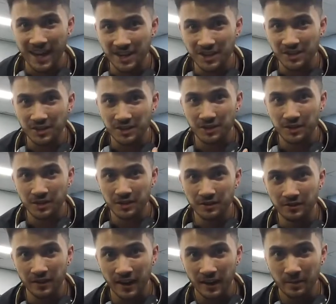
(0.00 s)
And
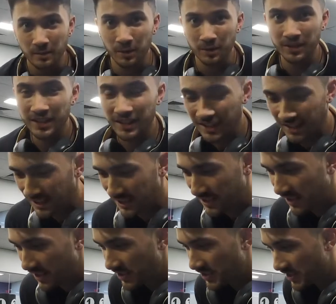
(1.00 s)
vagabonding is
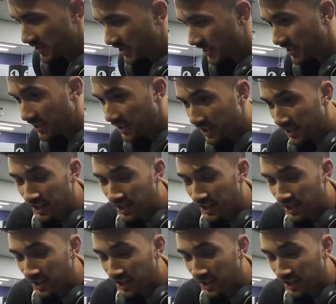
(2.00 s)
essentially